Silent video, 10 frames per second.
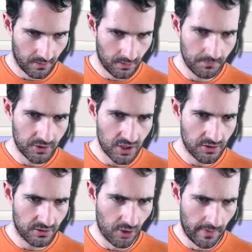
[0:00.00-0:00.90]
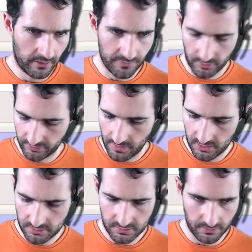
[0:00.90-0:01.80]
I'm going to change the domain of
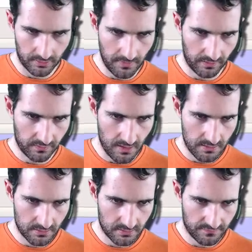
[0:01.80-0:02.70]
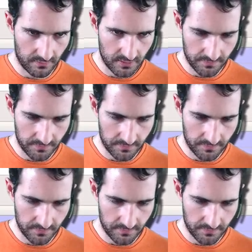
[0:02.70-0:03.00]
approximation so that it makes sense for this